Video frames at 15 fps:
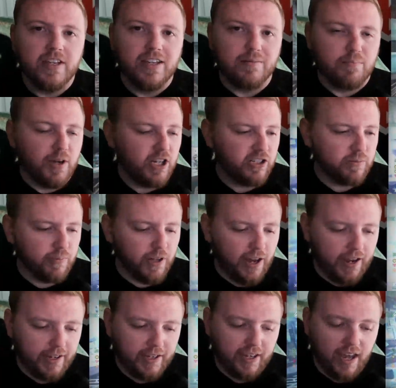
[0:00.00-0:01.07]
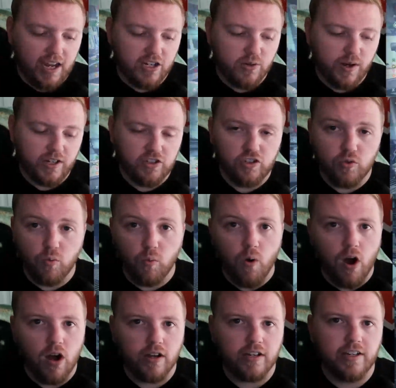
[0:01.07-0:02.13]
pitch black, and you had to
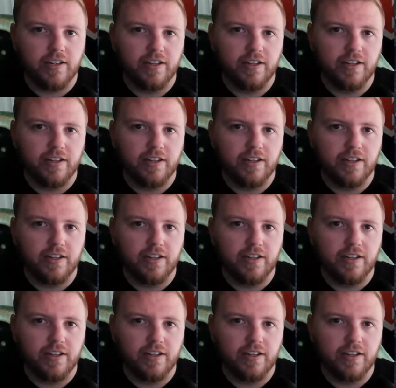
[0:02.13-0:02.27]
walk